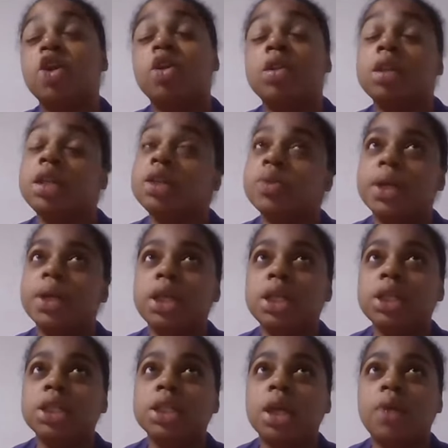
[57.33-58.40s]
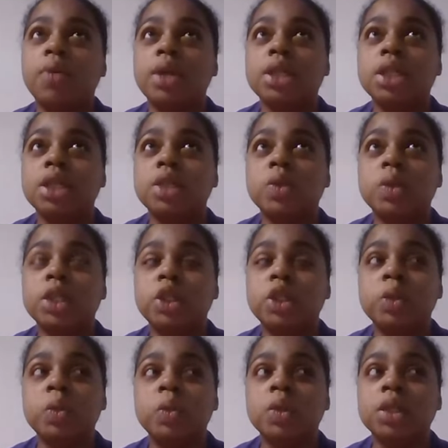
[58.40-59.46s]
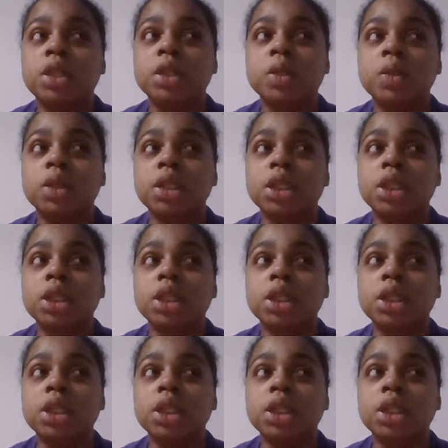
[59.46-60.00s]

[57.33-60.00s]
early 20s. I want to say 22, 23.